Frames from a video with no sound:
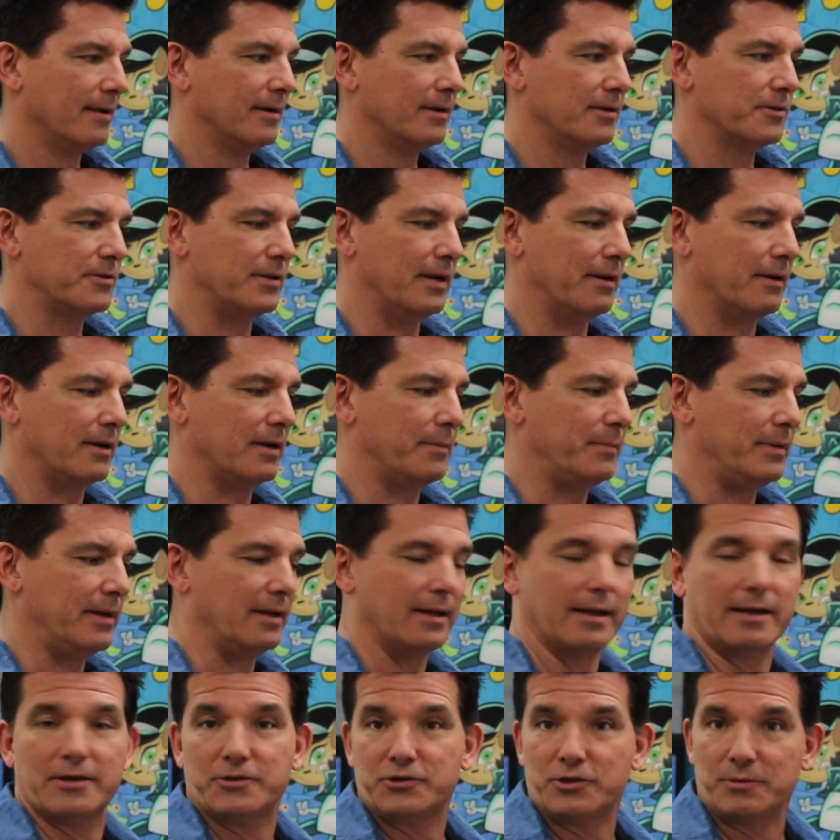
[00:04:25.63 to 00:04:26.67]
So that could be
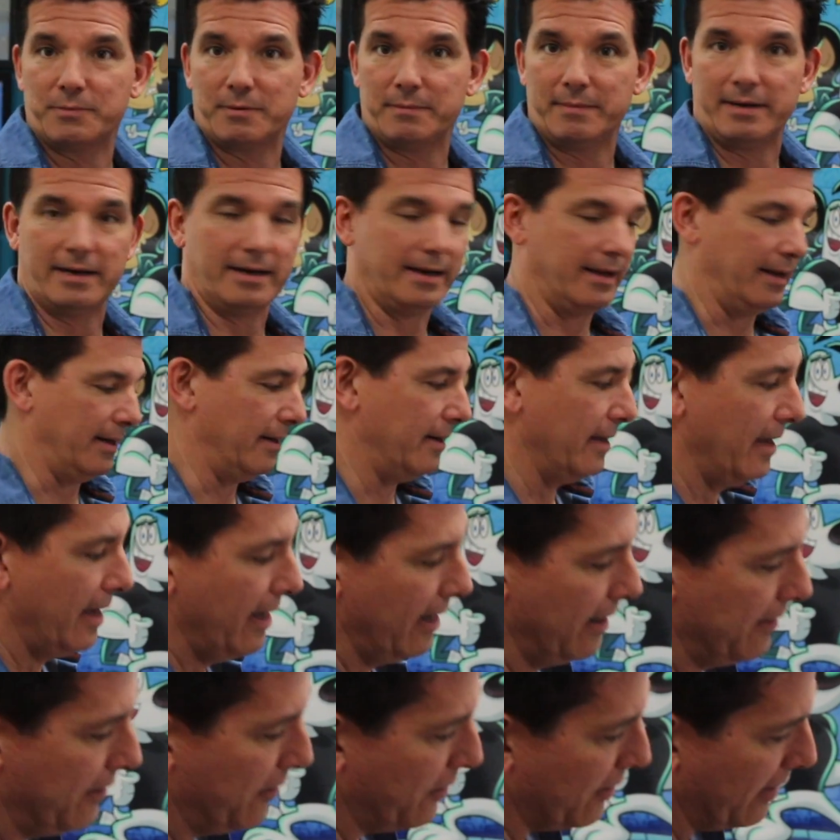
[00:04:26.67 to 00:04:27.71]
like a Superman hand.
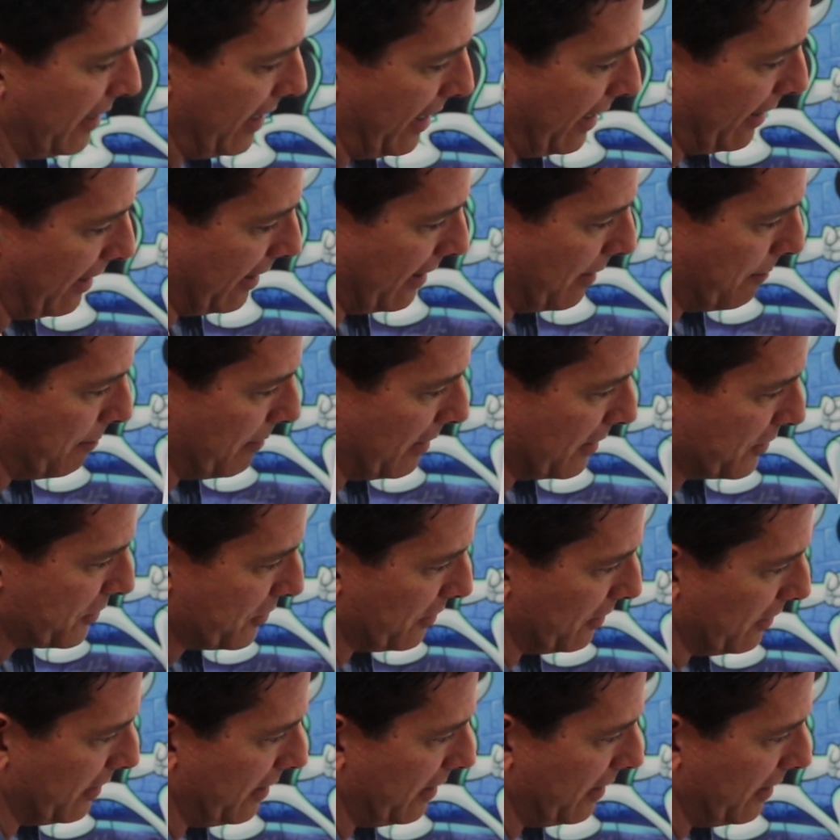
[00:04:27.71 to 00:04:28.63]
And you can add like a muscle